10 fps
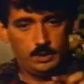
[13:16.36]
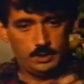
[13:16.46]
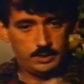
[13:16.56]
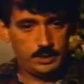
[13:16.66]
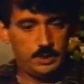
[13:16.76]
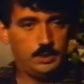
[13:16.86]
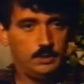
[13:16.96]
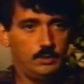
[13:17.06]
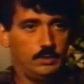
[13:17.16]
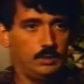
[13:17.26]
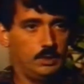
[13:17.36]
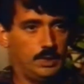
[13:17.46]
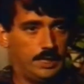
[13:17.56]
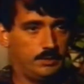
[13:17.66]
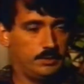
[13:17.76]
seeing the
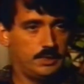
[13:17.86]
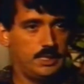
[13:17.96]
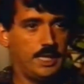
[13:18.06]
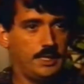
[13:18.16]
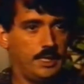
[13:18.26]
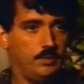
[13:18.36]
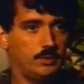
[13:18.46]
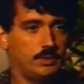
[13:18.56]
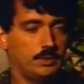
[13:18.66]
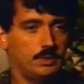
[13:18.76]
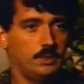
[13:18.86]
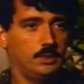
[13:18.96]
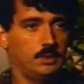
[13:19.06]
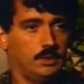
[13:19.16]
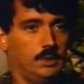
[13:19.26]
letter CIA, which is
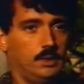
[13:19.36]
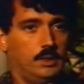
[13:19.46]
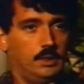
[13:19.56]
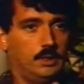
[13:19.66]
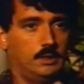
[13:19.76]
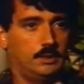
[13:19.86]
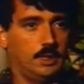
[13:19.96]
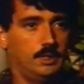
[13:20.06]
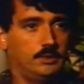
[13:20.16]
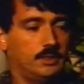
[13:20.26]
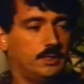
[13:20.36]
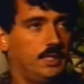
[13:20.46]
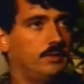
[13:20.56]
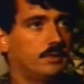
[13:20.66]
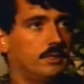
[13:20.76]
the intelligence
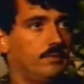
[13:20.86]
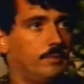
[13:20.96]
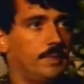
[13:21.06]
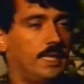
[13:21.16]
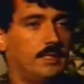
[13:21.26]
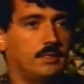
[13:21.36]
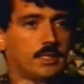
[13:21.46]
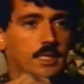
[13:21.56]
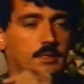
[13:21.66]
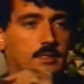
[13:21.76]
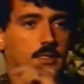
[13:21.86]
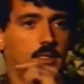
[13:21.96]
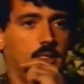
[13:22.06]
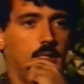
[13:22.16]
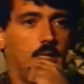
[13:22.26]
agency from the United States,
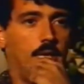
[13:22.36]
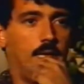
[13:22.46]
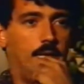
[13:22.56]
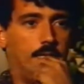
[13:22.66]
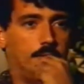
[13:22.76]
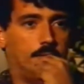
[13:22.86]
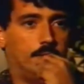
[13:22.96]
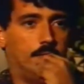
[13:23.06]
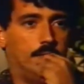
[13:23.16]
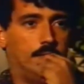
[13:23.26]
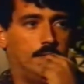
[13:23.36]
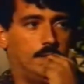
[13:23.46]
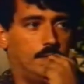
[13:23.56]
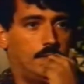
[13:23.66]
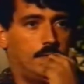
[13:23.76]
and
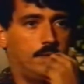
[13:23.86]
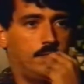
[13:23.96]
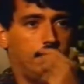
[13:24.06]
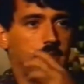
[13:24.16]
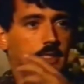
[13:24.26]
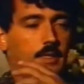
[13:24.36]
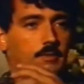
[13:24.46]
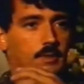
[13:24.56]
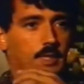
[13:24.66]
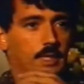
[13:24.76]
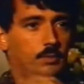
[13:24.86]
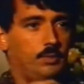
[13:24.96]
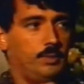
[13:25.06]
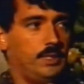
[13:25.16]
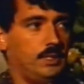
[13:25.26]
they said that it
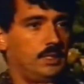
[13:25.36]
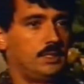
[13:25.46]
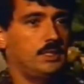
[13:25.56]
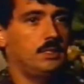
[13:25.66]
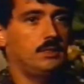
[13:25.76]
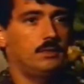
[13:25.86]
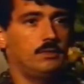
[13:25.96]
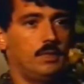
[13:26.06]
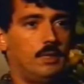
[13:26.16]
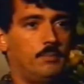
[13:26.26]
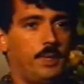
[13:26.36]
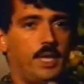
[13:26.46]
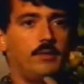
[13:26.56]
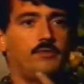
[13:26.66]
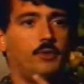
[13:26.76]
would be easier and
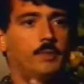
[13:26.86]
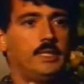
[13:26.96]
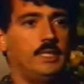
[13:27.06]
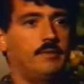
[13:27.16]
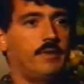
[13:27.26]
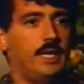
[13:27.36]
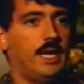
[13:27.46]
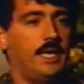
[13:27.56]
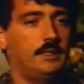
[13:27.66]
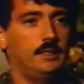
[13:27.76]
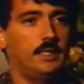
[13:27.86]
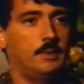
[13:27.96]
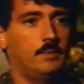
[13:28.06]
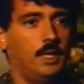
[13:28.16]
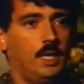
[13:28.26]
better for me if I handed them